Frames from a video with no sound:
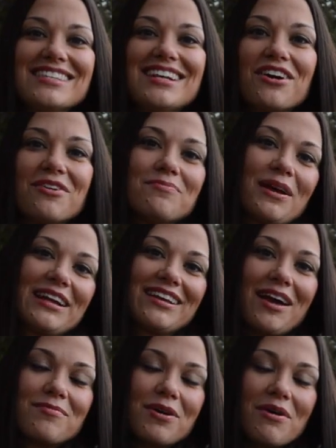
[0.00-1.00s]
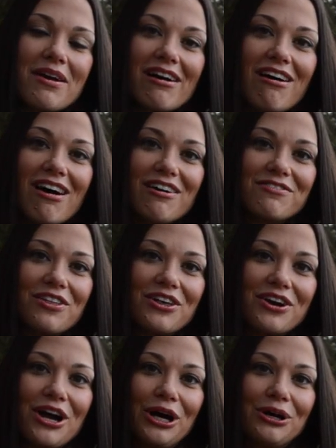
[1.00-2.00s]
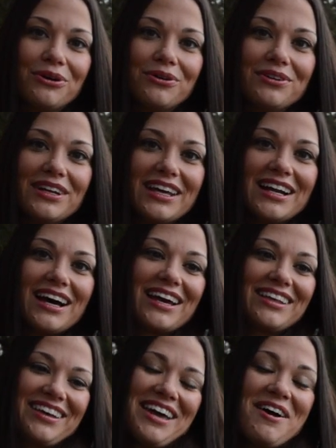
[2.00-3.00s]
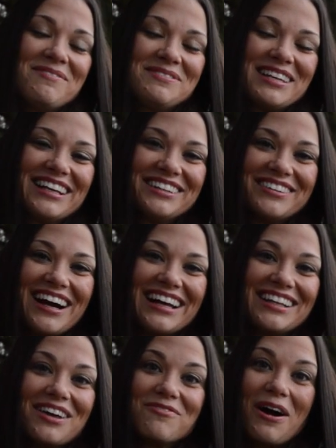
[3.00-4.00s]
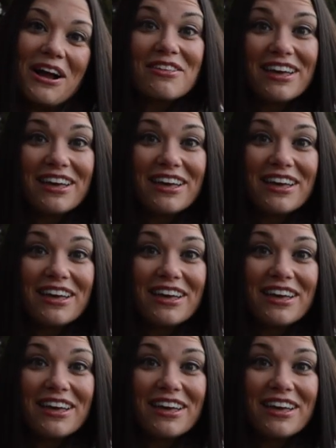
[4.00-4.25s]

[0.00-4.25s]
and her and Brendan kept going off on their own, and I kept saying to Ryan, like, why are